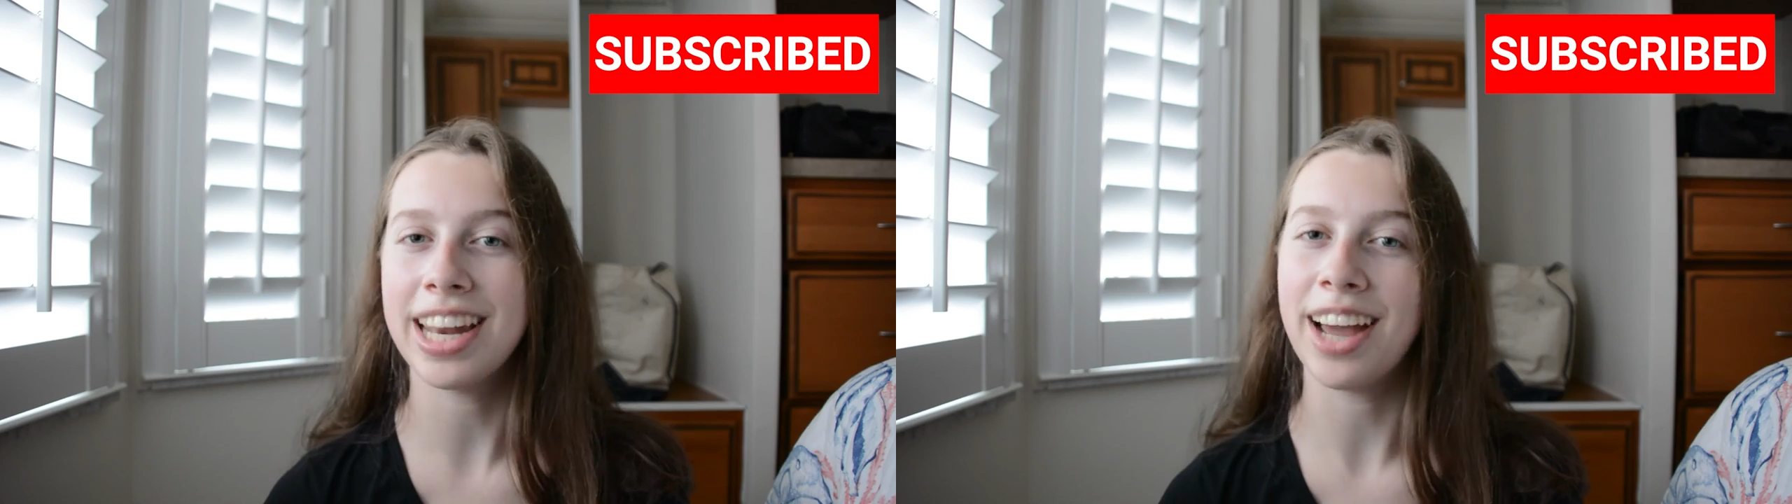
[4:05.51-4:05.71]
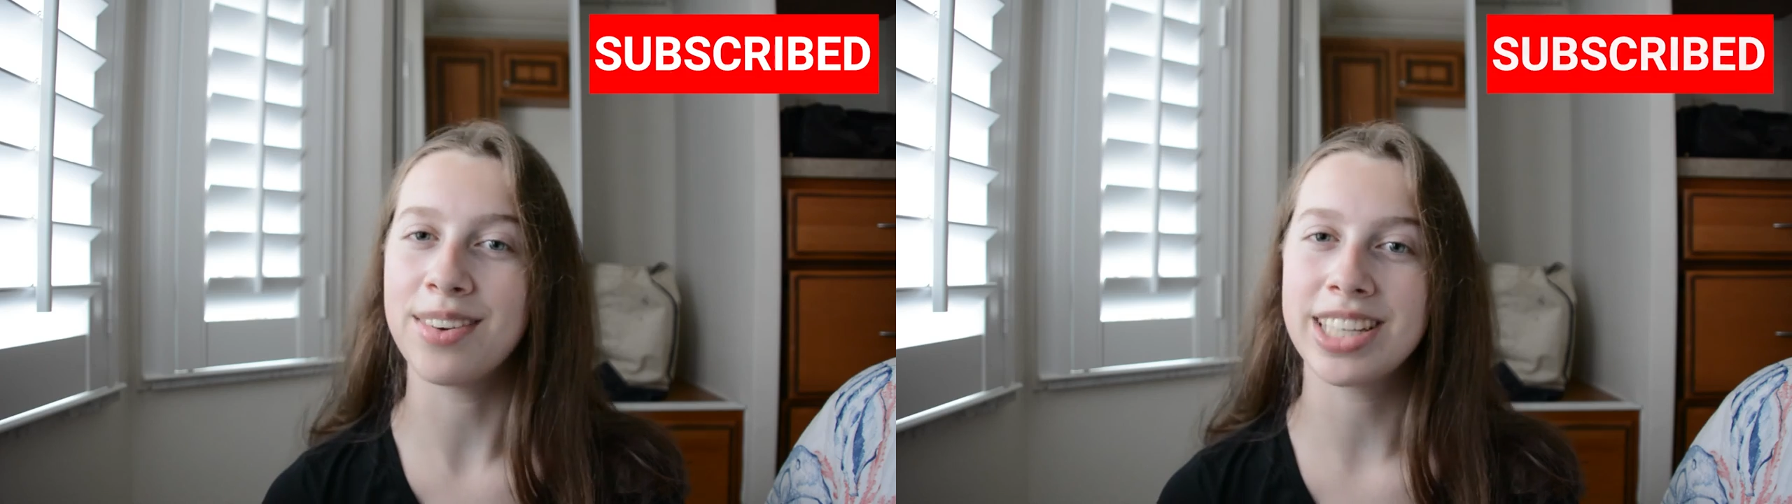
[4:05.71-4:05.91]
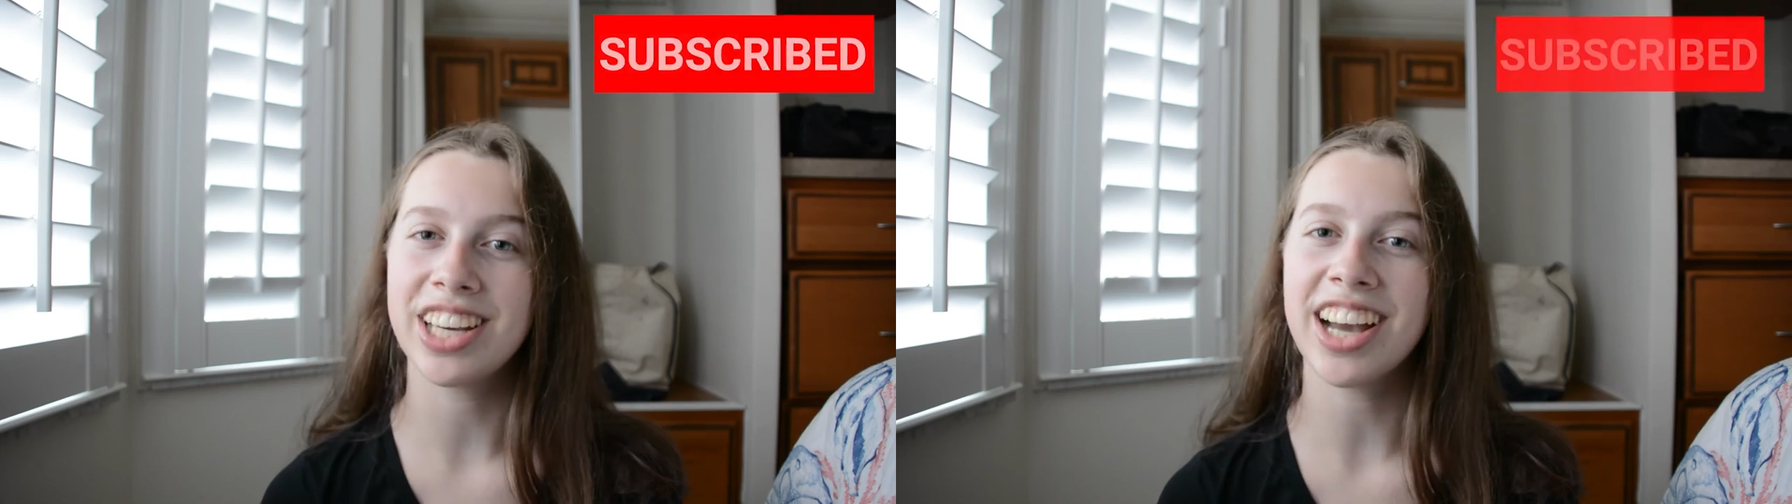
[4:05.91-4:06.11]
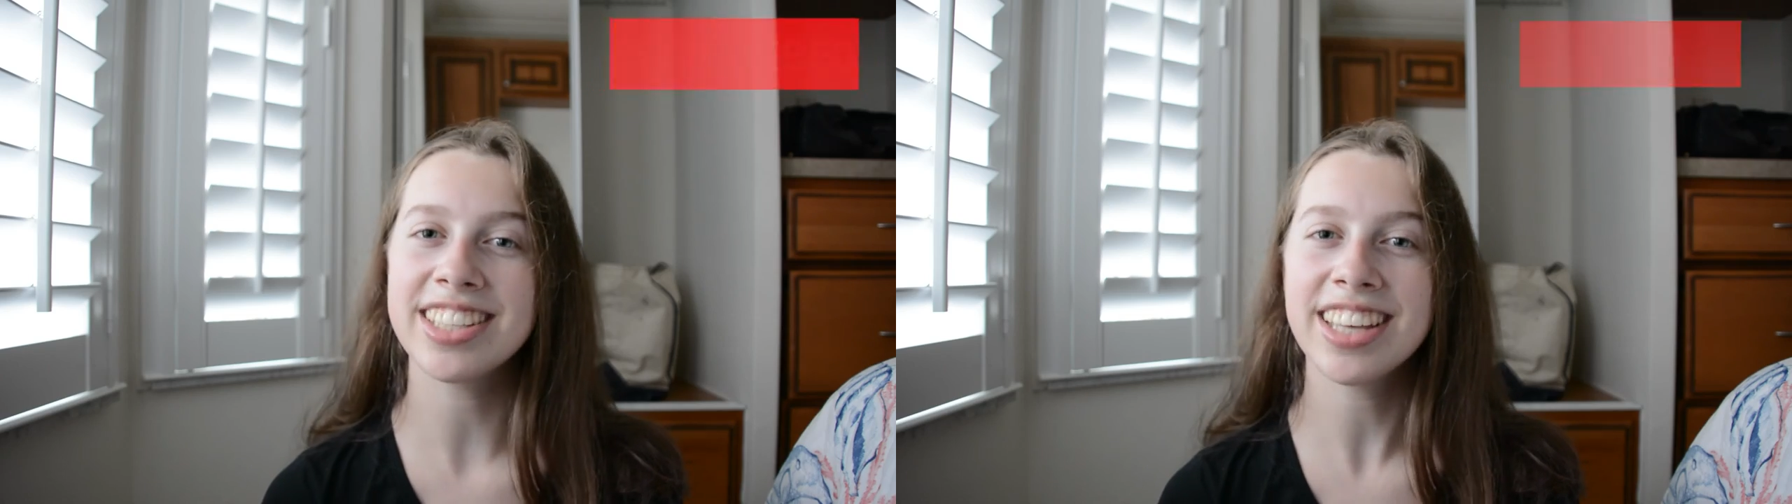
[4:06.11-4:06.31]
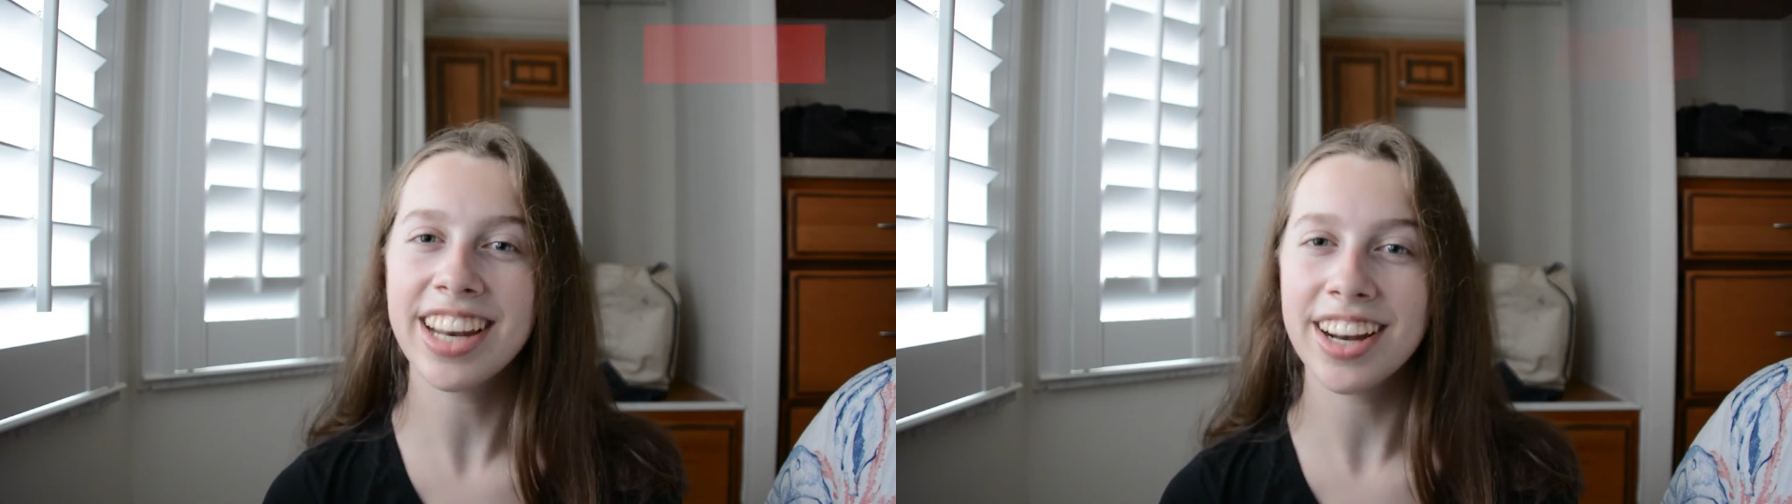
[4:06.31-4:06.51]
and I will see you
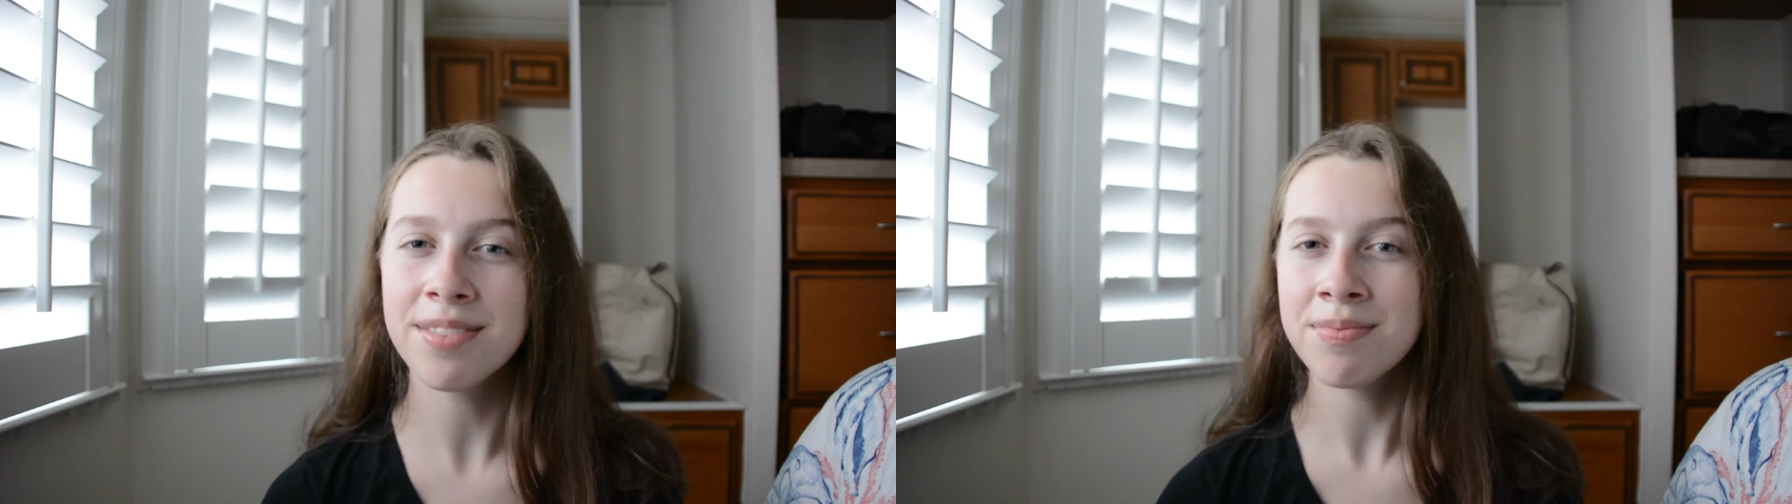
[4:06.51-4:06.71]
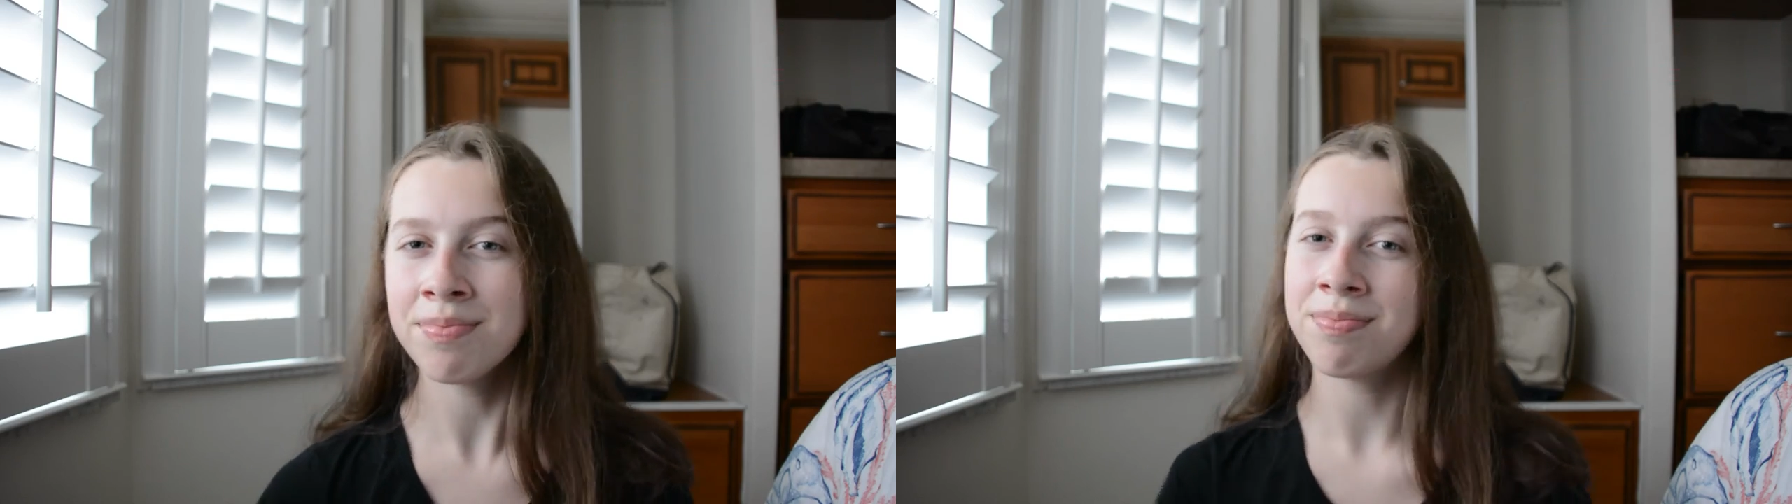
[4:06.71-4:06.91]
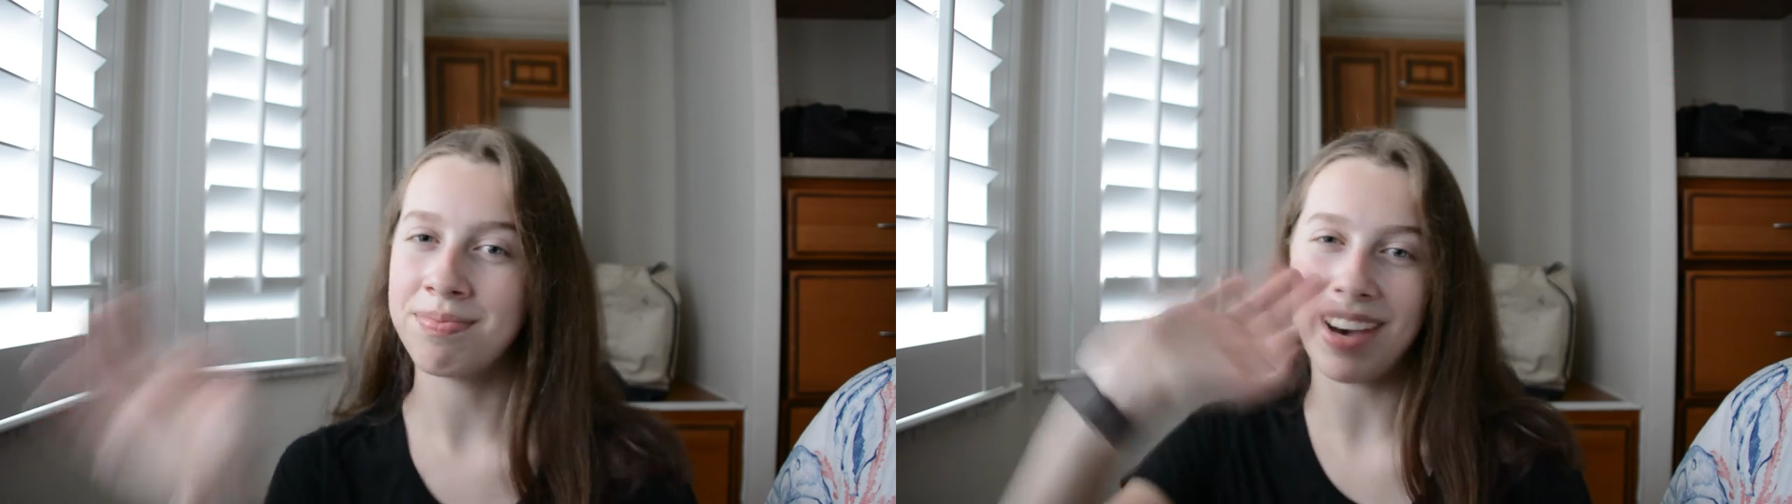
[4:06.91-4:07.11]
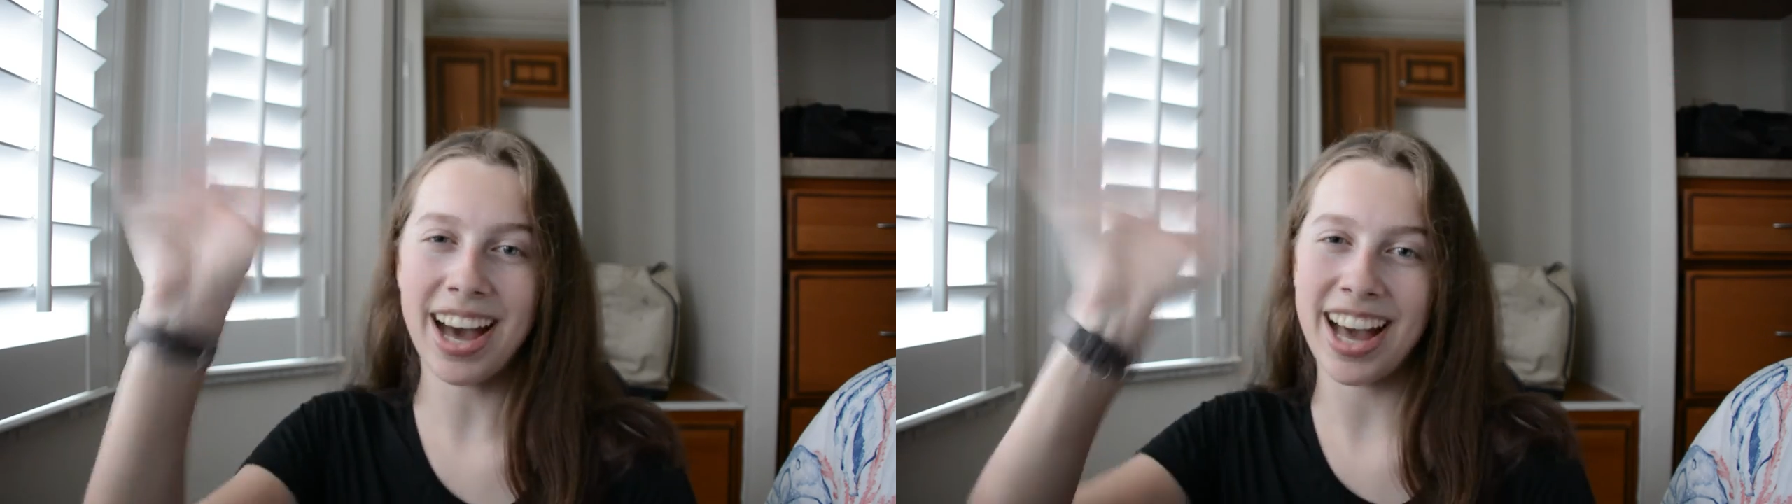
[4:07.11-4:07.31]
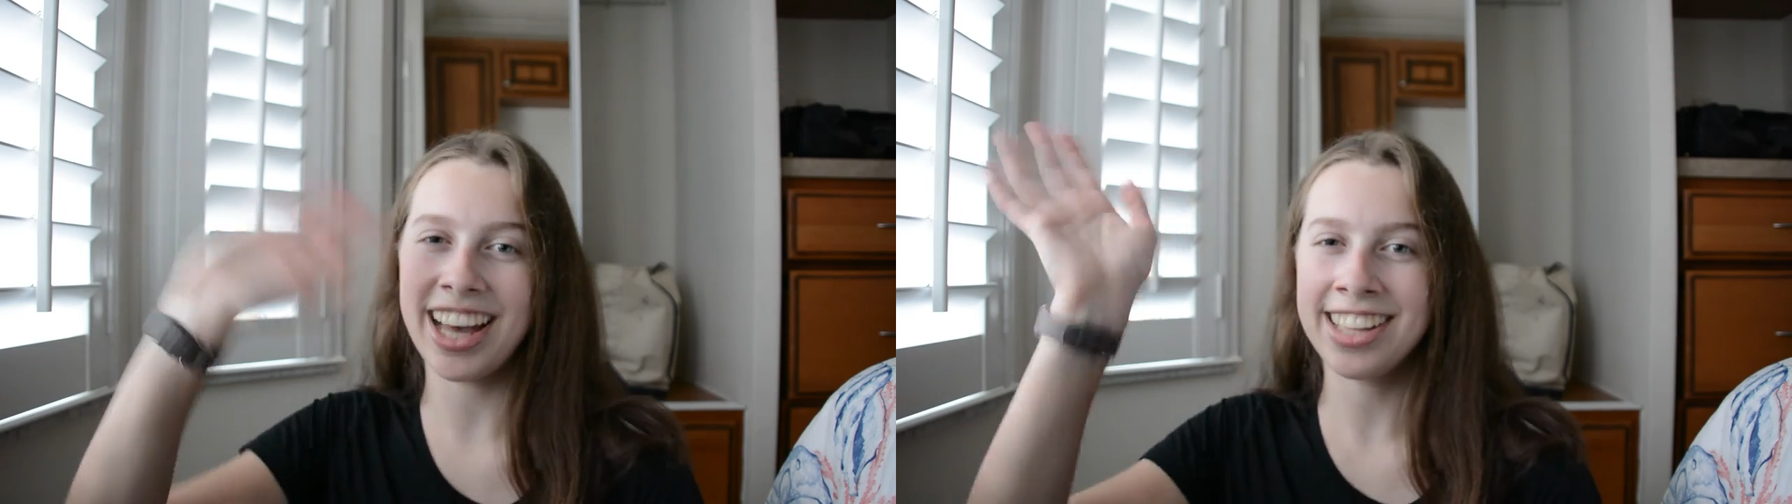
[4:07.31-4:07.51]
guys later.
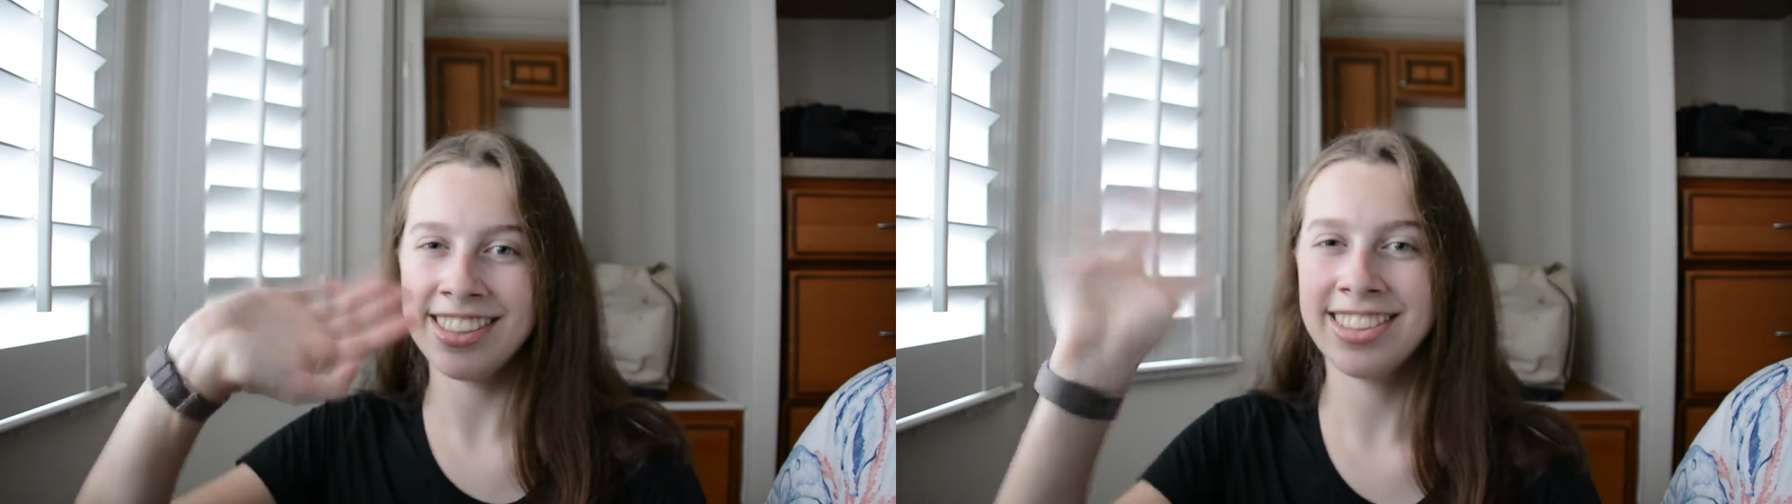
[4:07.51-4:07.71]
Bye!